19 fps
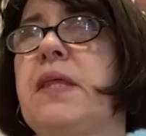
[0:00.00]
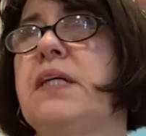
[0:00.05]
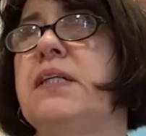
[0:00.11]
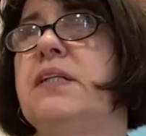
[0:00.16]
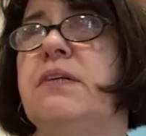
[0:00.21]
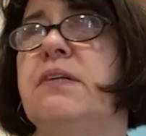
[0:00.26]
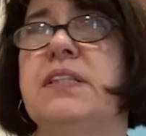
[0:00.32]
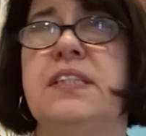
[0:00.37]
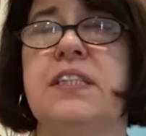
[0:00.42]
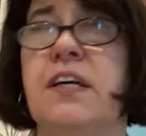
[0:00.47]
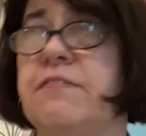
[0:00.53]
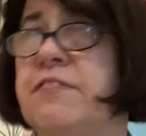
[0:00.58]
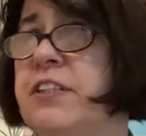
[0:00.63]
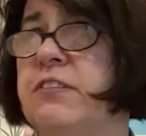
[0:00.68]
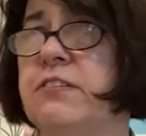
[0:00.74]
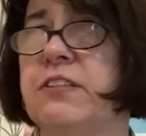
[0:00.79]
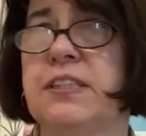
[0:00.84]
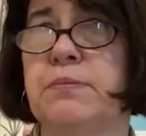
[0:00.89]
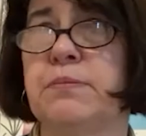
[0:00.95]
a
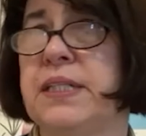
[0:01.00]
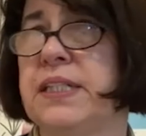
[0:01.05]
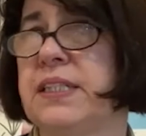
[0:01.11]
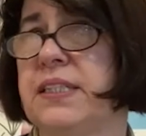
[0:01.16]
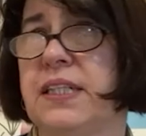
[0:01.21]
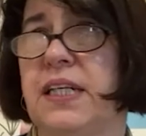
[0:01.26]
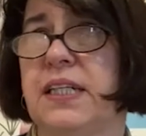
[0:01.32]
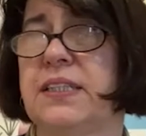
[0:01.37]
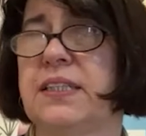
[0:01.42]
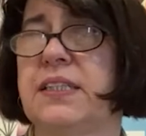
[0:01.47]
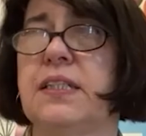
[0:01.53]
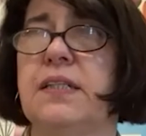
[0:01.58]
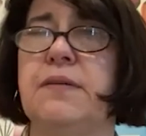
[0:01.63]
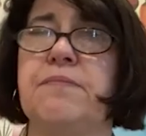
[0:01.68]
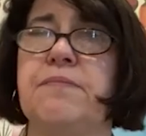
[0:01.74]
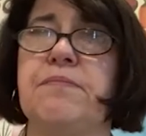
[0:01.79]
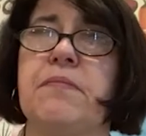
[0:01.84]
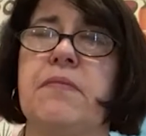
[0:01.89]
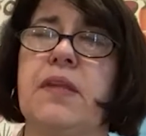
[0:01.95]
cervical smear test.
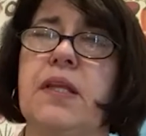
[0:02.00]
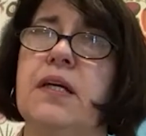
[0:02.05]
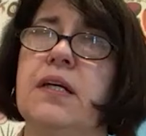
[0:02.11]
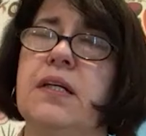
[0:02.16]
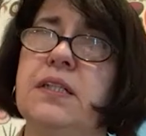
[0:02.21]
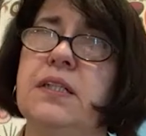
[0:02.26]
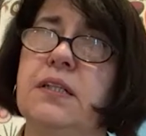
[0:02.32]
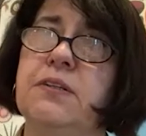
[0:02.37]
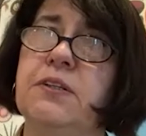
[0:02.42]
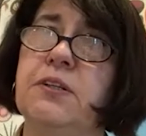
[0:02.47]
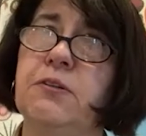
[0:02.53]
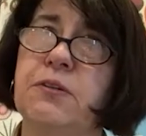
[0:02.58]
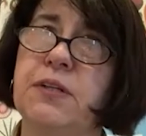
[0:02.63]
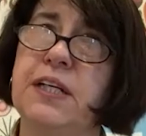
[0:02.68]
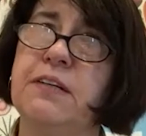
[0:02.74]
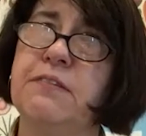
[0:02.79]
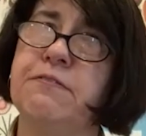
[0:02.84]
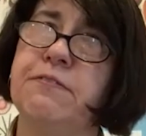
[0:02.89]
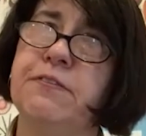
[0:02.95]
You're
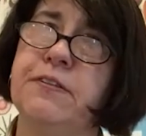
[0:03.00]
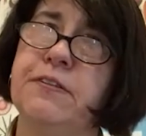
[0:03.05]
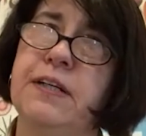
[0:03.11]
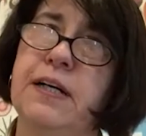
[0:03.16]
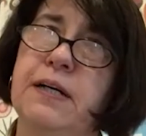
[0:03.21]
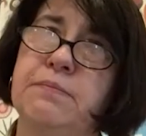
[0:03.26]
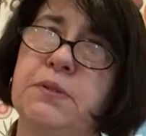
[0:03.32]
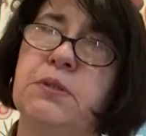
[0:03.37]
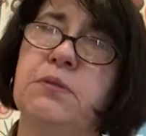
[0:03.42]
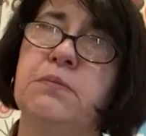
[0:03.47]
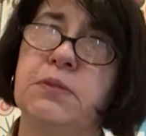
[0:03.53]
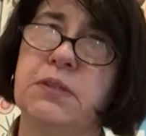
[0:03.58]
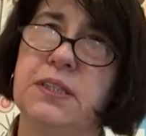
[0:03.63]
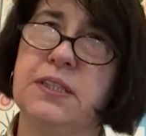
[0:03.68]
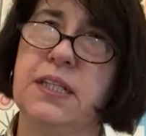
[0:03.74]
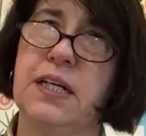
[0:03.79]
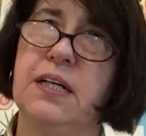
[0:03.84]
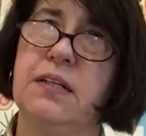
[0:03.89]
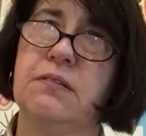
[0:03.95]
looking for abnormal
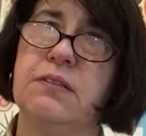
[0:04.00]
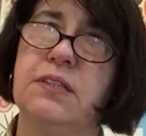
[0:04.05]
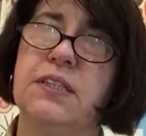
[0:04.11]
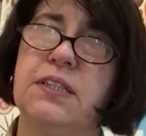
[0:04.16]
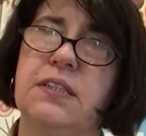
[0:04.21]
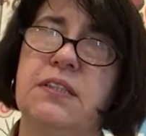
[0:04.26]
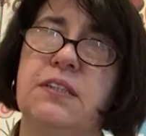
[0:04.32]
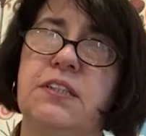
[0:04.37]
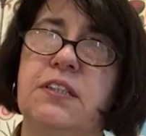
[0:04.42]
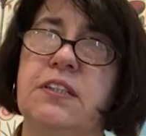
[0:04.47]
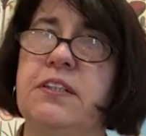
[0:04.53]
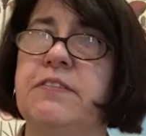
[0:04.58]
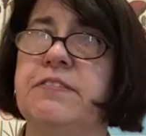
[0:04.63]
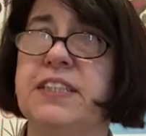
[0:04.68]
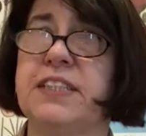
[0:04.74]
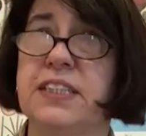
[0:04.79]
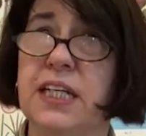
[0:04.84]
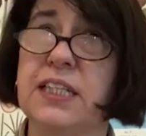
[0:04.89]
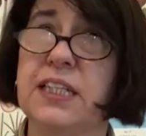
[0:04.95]
cells. So you've
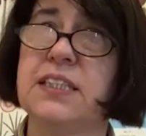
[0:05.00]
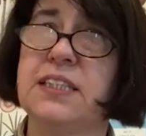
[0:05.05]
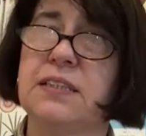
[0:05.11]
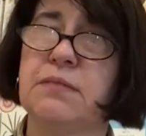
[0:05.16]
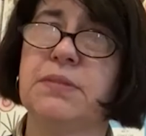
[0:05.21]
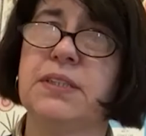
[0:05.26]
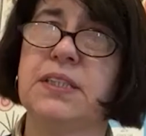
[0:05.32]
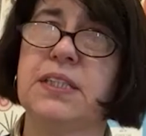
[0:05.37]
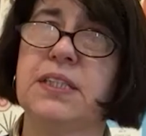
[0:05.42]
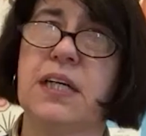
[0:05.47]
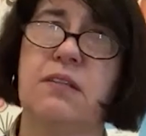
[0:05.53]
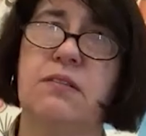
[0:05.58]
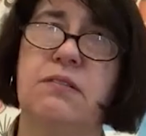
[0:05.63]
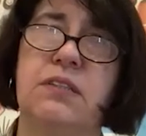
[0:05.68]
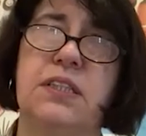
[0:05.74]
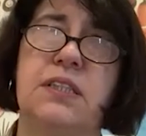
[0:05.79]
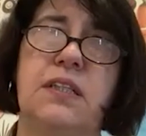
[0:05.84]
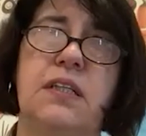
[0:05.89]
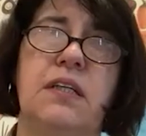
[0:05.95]
stained some
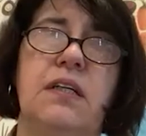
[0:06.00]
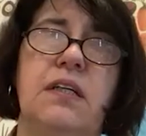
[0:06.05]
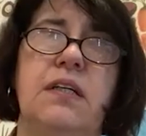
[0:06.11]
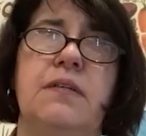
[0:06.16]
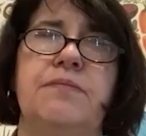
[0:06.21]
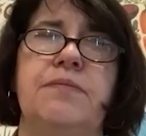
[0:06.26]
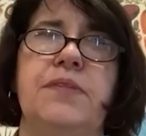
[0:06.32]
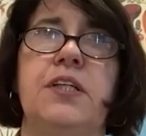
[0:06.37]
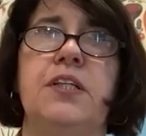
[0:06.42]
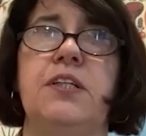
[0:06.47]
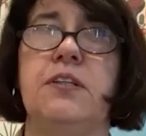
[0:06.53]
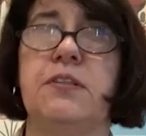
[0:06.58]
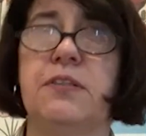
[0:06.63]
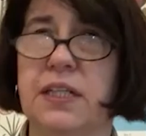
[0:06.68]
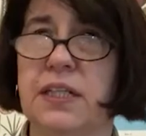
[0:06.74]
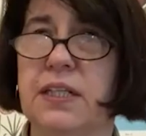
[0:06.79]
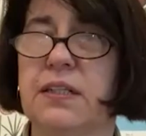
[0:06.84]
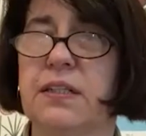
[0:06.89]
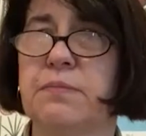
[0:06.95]
cells, you're
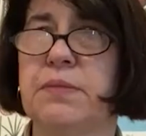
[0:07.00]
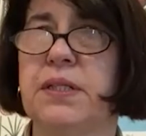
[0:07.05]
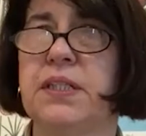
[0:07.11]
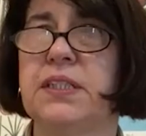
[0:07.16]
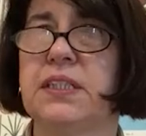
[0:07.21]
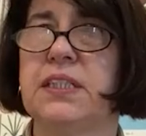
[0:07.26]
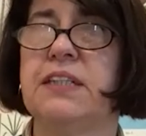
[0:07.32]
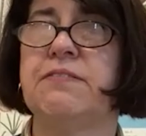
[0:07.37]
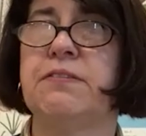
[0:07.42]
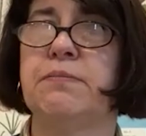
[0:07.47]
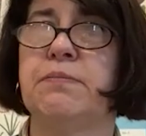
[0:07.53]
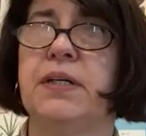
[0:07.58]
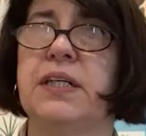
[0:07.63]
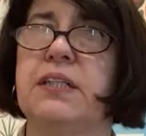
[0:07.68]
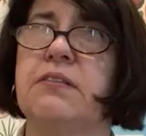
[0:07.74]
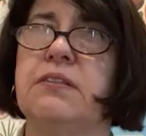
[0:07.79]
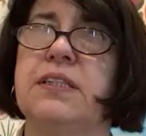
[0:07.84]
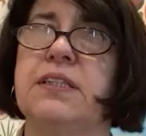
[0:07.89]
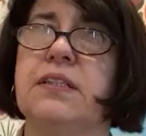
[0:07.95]
looking at them underneath a
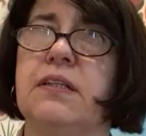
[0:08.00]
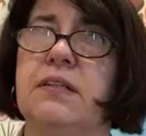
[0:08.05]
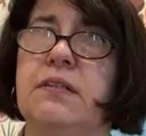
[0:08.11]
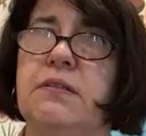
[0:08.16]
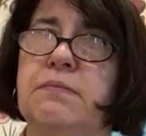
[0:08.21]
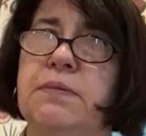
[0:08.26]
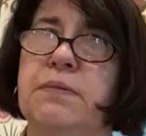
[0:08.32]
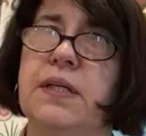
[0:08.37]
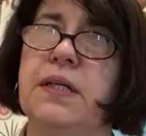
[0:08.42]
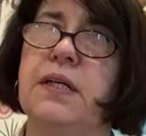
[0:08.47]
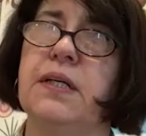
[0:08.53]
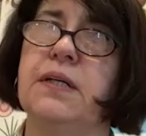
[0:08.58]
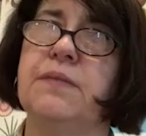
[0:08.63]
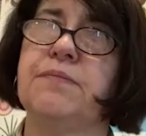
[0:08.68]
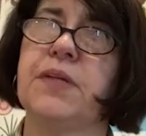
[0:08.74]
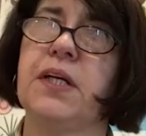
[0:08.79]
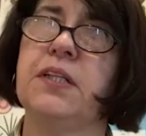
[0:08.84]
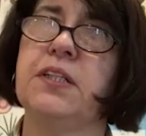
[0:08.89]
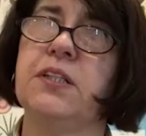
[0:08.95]
microscope,
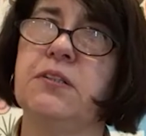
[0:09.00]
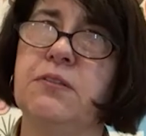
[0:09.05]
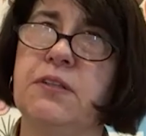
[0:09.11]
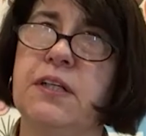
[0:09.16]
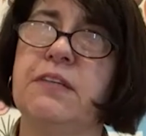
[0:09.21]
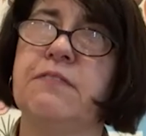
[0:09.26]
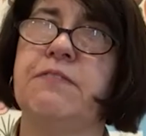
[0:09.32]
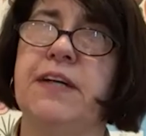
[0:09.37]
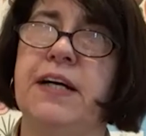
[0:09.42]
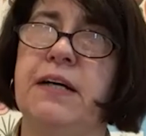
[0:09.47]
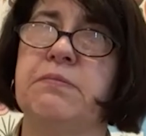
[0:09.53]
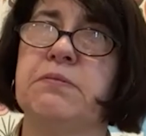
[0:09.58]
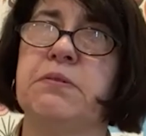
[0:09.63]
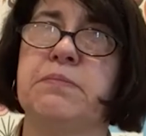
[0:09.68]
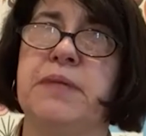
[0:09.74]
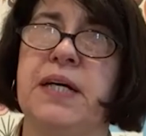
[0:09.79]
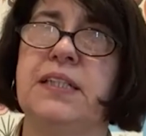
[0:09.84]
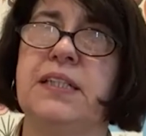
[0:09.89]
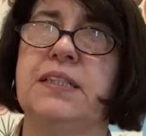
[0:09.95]
and you're looking for
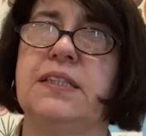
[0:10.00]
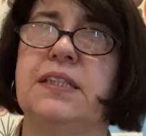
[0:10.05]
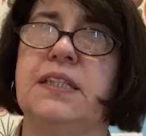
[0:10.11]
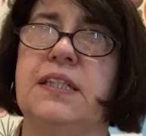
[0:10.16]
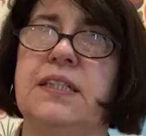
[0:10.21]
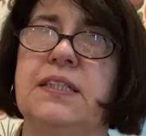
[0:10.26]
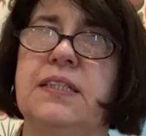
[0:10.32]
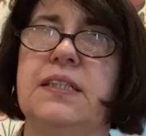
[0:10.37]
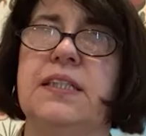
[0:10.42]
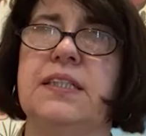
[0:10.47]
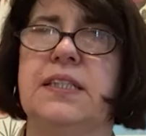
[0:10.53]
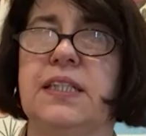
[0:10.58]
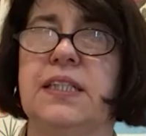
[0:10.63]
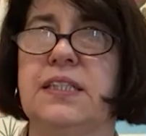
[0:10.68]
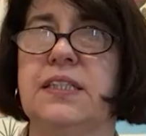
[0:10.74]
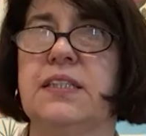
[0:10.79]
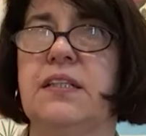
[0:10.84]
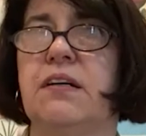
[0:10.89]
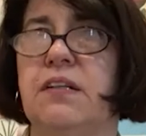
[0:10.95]
abnormalities. It
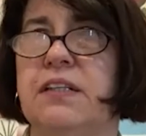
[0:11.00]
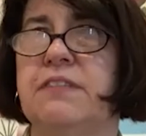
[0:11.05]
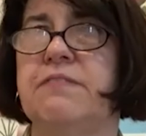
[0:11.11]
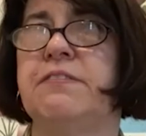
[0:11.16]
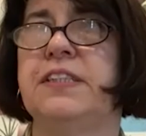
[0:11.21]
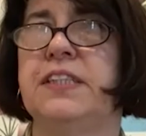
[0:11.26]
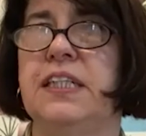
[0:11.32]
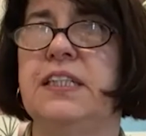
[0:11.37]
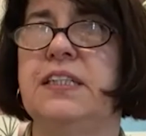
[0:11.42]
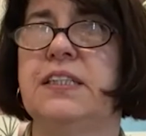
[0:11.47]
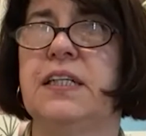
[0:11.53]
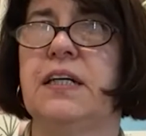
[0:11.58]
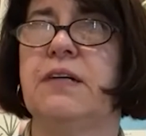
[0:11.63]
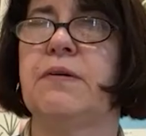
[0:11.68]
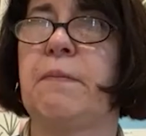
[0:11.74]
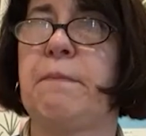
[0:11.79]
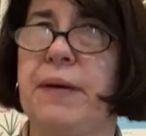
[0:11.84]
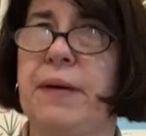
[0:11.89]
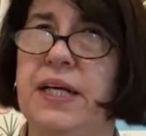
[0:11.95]
takes an eye for
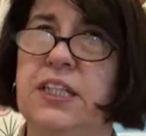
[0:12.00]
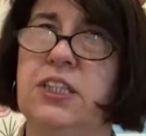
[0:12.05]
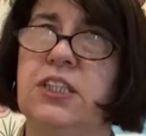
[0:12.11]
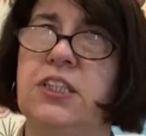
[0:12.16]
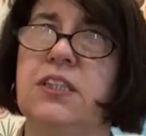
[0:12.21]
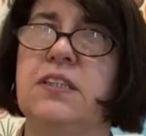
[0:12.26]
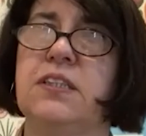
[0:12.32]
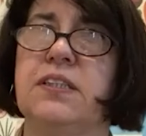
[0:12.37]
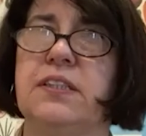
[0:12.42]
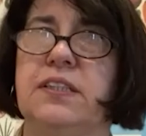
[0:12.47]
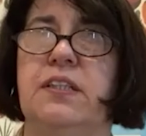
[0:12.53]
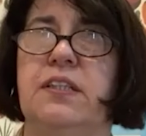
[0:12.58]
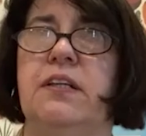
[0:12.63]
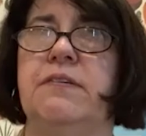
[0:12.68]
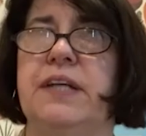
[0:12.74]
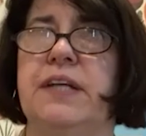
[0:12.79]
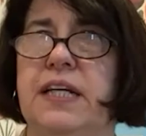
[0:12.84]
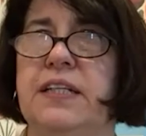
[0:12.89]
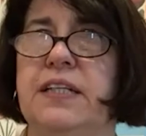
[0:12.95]
detail and patience to
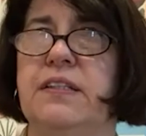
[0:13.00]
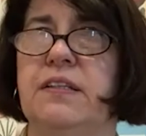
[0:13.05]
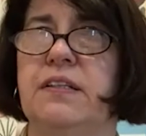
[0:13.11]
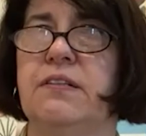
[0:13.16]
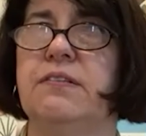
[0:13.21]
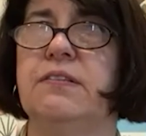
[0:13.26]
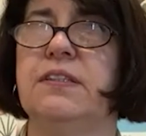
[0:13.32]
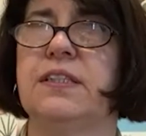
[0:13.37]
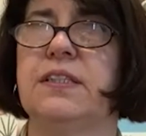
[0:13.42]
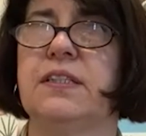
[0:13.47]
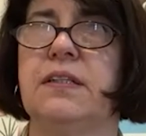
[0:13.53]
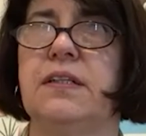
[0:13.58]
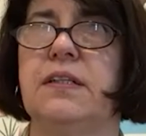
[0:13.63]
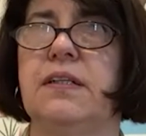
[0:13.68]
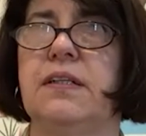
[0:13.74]
locate those.